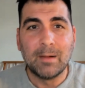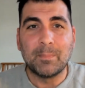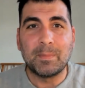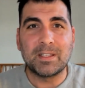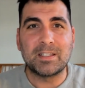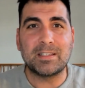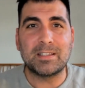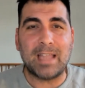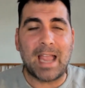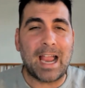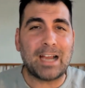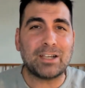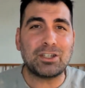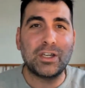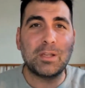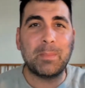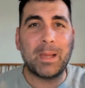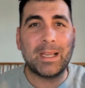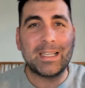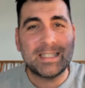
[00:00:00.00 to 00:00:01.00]
This is
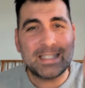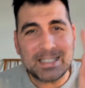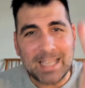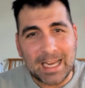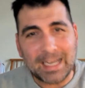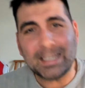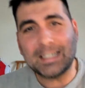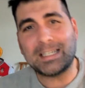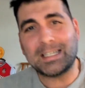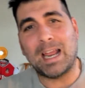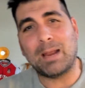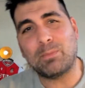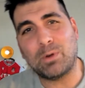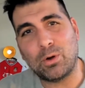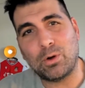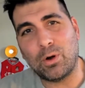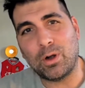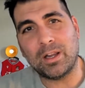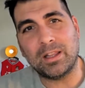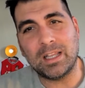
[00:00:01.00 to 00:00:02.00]
actually my second time
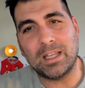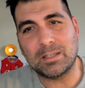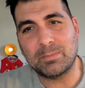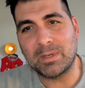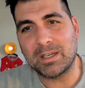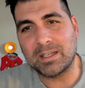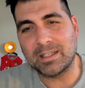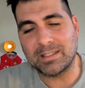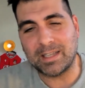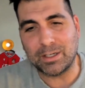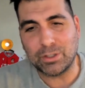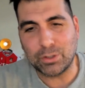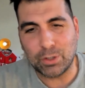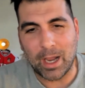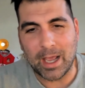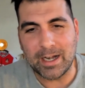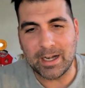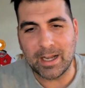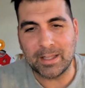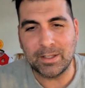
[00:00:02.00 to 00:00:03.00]
recording this because I
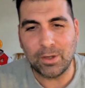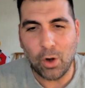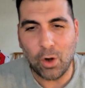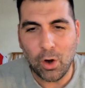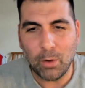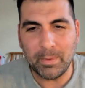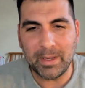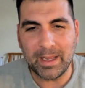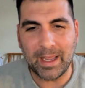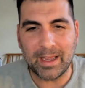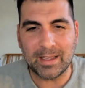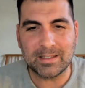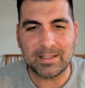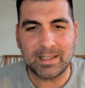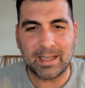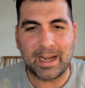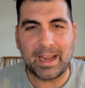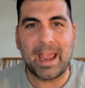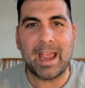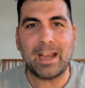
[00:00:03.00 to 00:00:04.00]
tried it on the OBS,
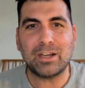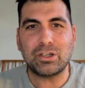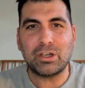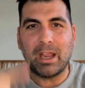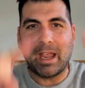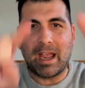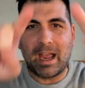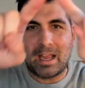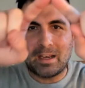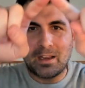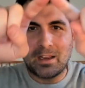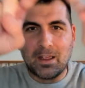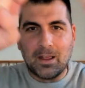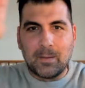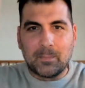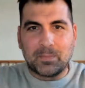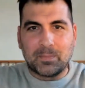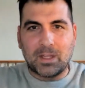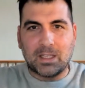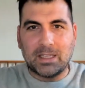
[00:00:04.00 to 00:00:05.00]
and I actually had
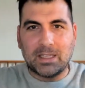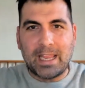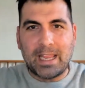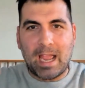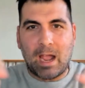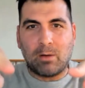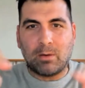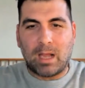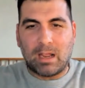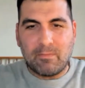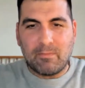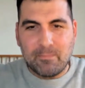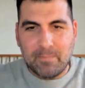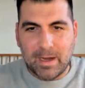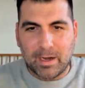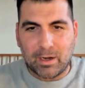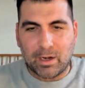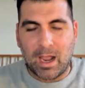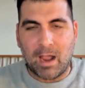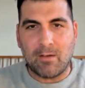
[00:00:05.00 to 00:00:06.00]
the layout. I
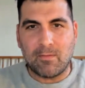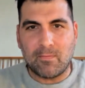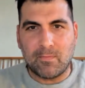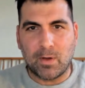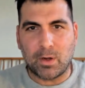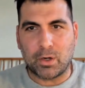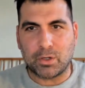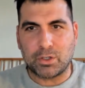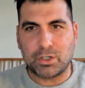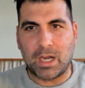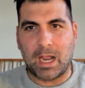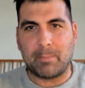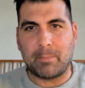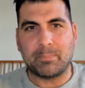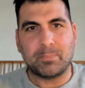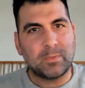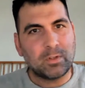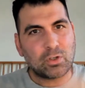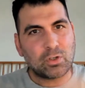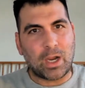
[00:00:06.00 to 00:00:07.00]
figured out Photoshop,
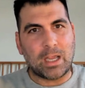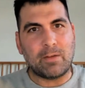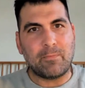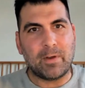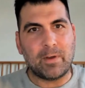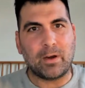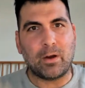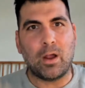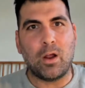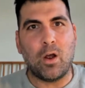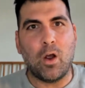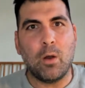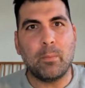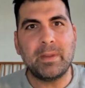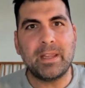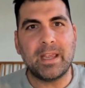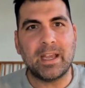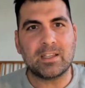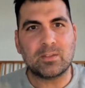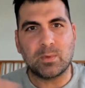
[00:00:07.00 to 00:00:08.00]
trying to figure out
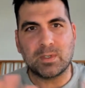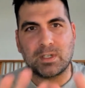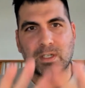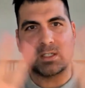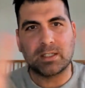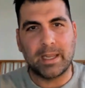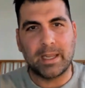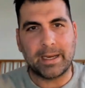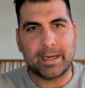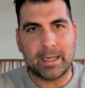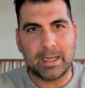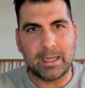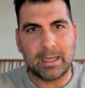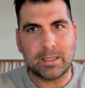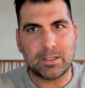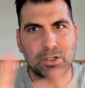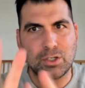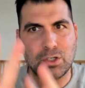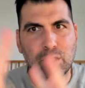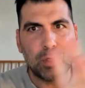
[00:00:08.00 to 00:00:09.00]
OBS, which is like
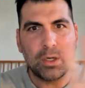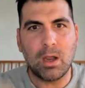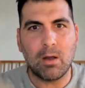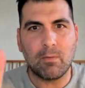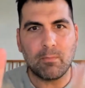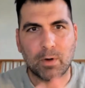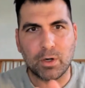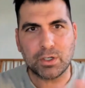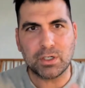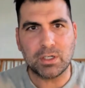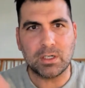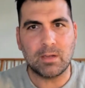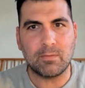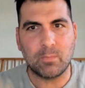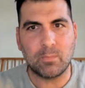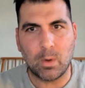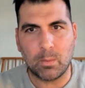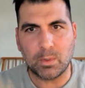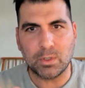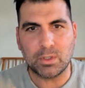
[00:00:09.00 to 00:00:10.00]
a studio version of
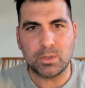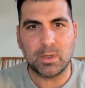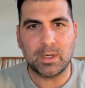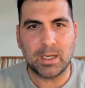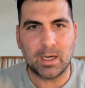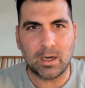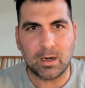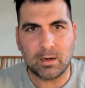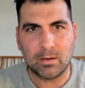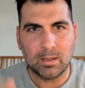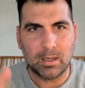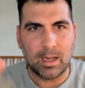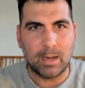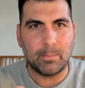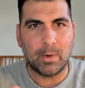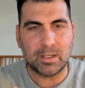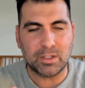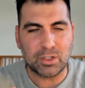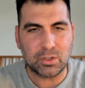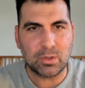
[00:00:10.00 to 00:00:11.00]
what we're doing here.
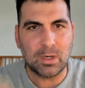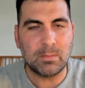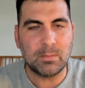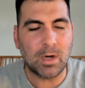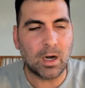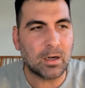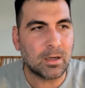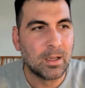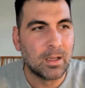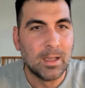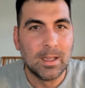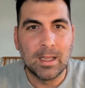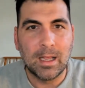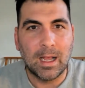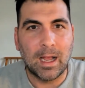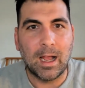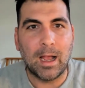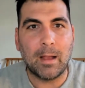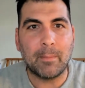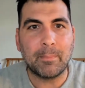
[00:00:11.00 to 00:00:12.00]
I'm on StreamYard,
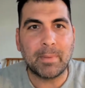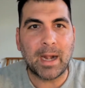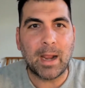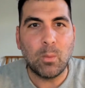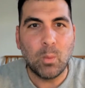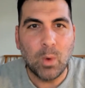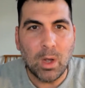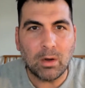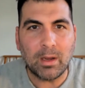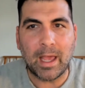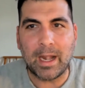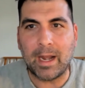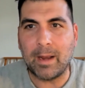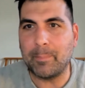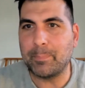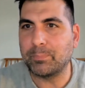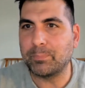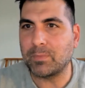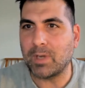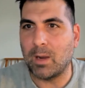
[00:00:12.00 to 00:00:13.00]
but I will get it.